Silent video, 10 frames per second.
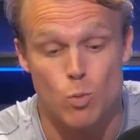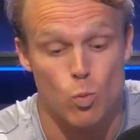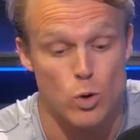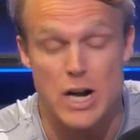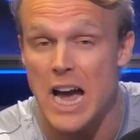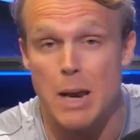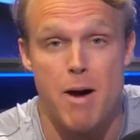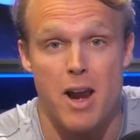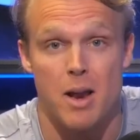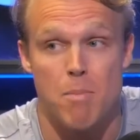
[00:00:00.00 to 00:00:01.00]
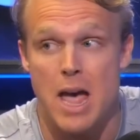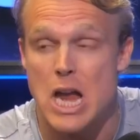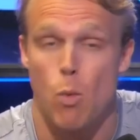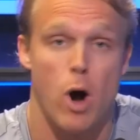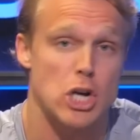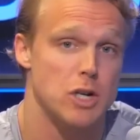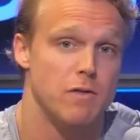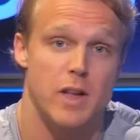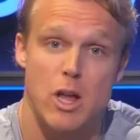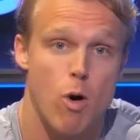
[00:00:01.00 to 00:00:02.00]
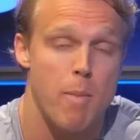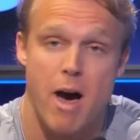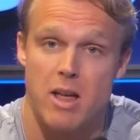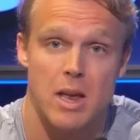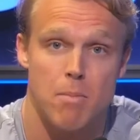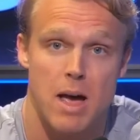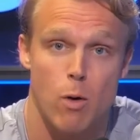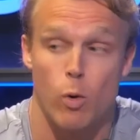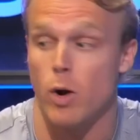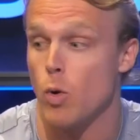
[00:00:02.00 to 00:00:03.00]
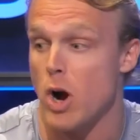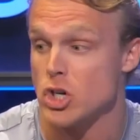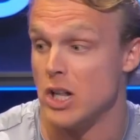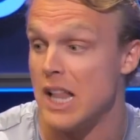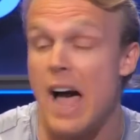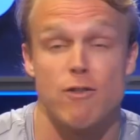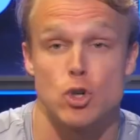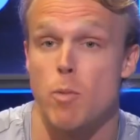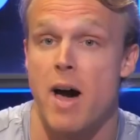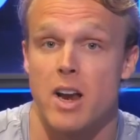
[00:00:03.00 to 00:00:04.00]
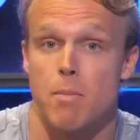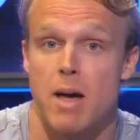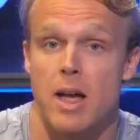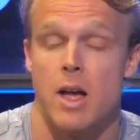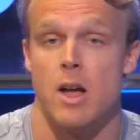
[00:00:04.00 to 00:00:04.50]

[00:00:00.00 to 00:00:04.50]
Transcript: We're talking about it in May. You're watching a video about it in May. You're watching a live show about it in May.